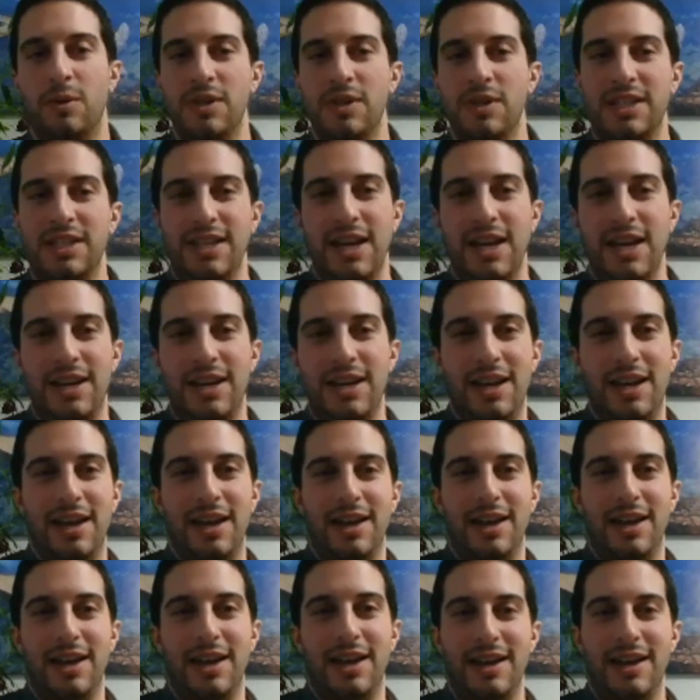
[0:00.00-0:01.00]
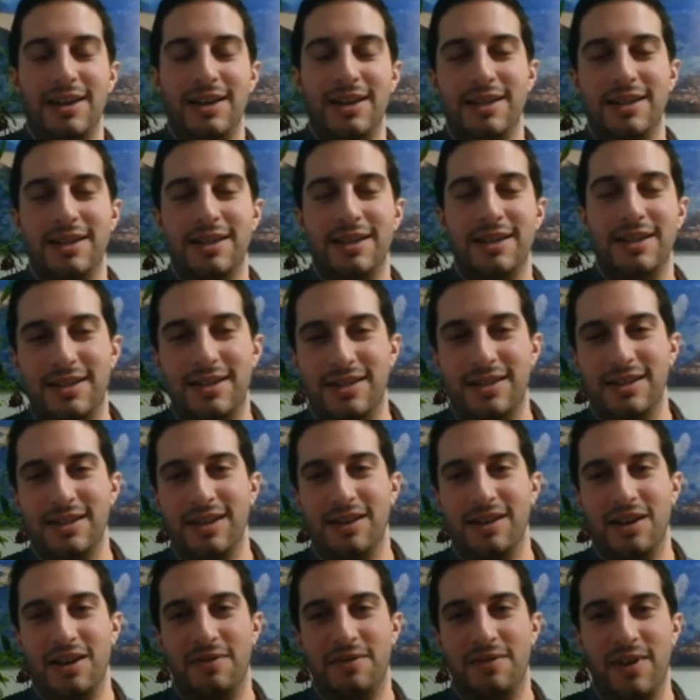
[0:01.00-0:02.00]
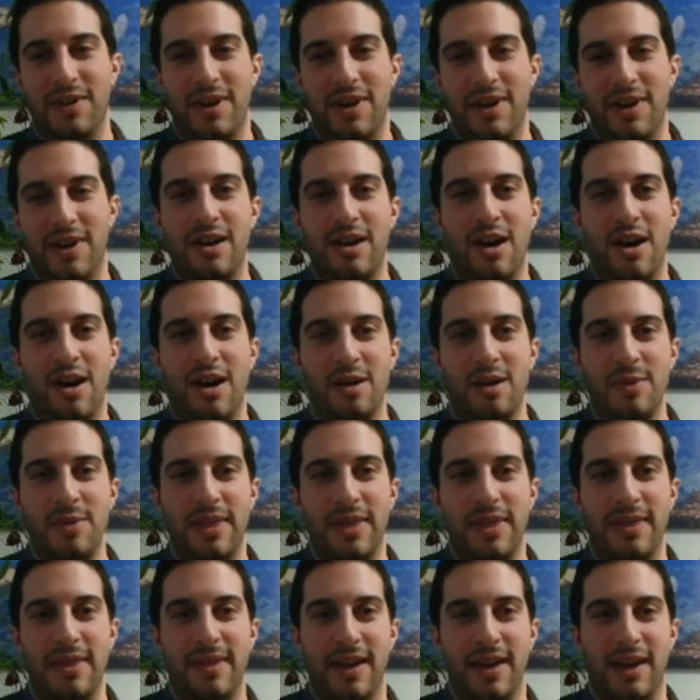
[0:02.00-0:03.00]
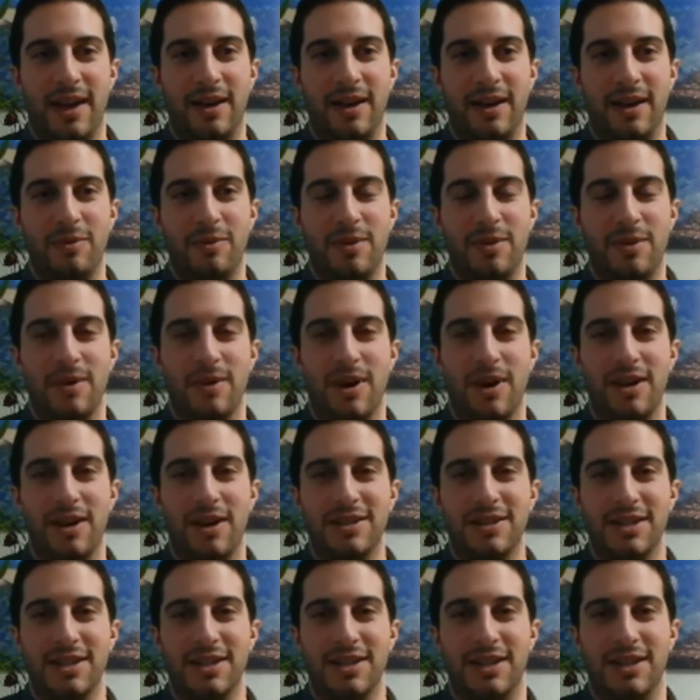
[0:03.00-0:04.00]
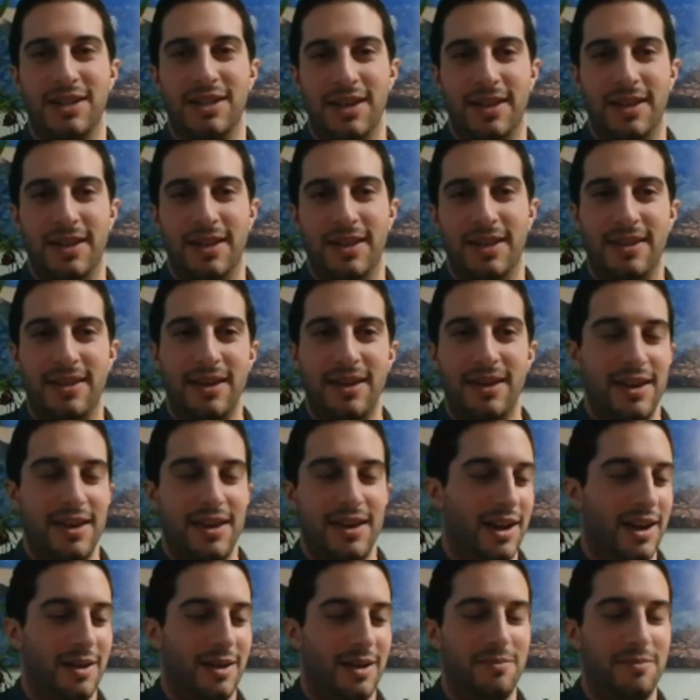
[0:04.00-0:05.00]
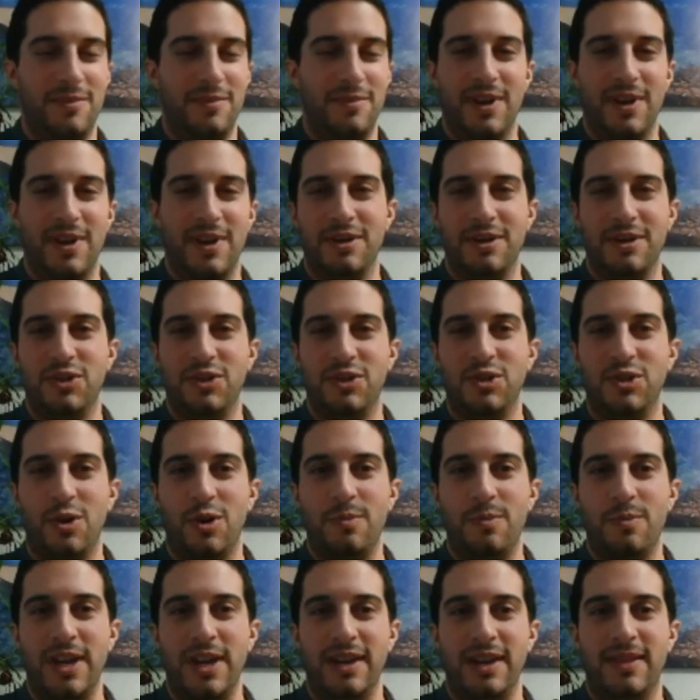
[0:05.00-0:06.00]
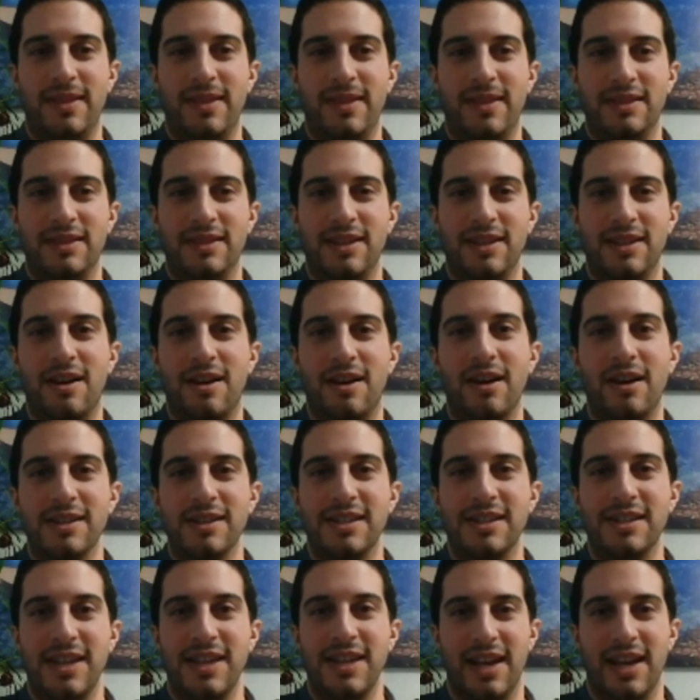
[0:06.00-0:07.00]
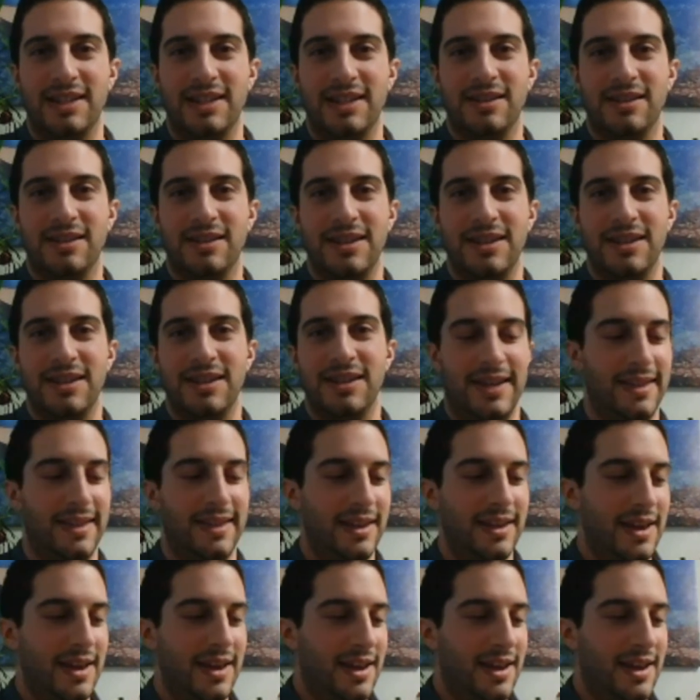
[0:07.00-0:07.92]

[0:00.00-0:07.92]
staining is a very common thing with regards to teeth. There are so many things that cause stains on teeth.